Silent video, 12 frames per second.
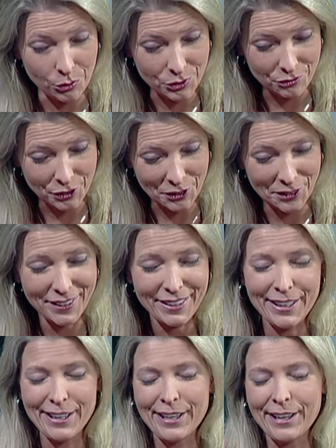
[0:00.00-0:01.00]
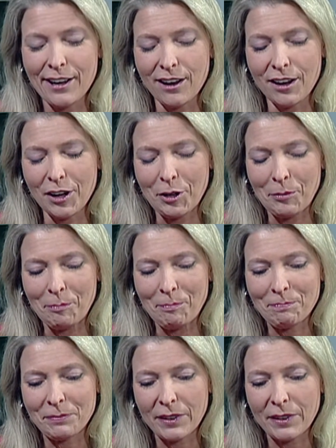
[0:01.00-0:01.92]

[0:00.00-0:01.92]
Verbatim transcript: Roseville. Mm -hmm. um,